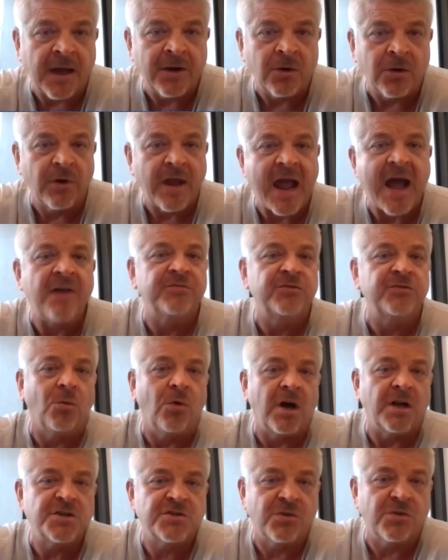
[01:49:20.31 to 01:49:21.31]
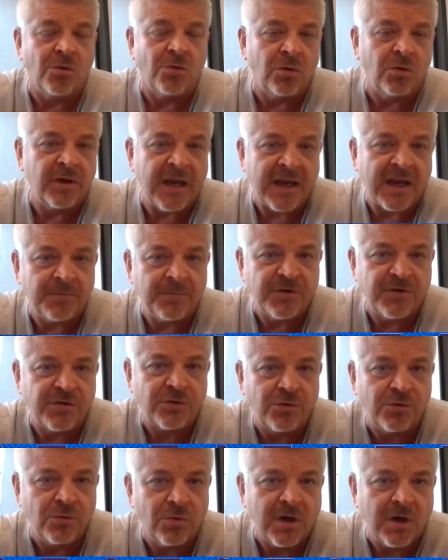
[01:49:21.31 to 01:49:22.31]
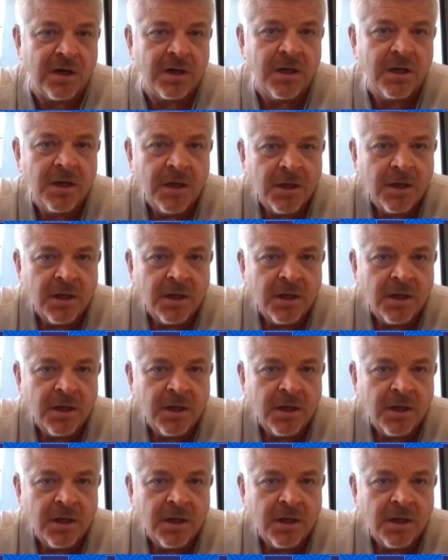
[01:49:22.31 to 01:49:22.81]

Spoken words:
I don't have to watch the whole game to